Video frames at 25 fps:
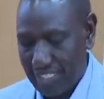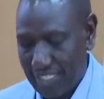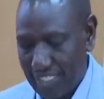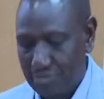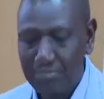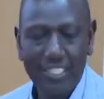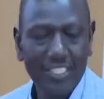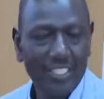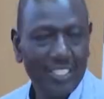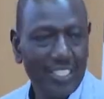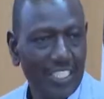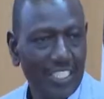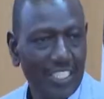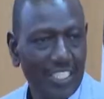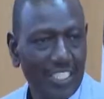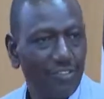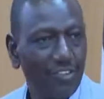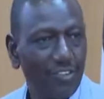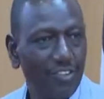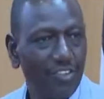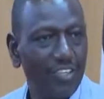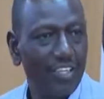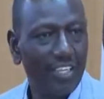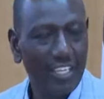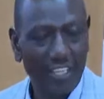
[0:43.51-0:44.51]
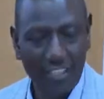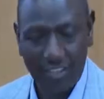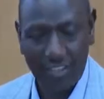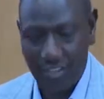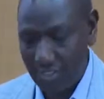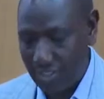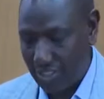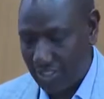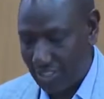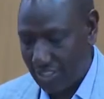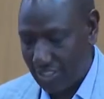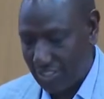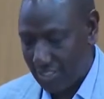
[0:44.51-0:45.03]
Let me state for the
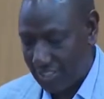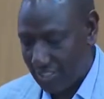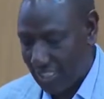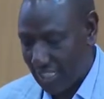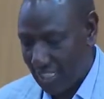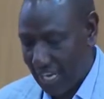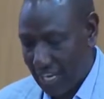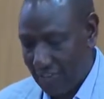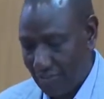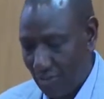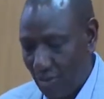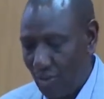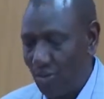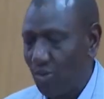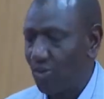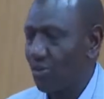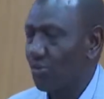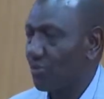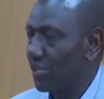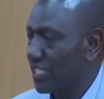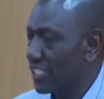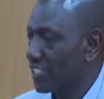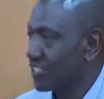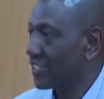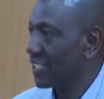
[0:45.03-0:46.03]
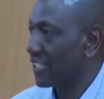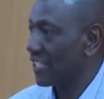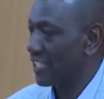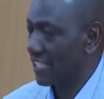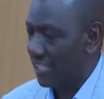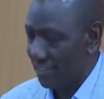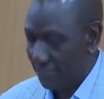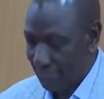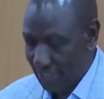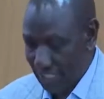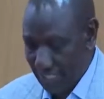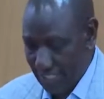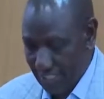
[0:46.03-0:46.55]
record that I have always
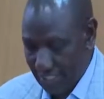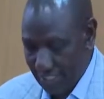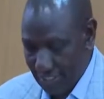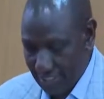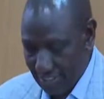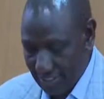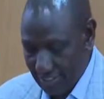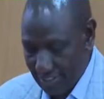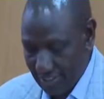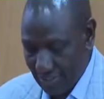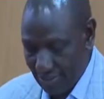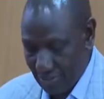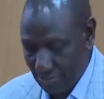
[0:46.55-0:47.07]
endeavored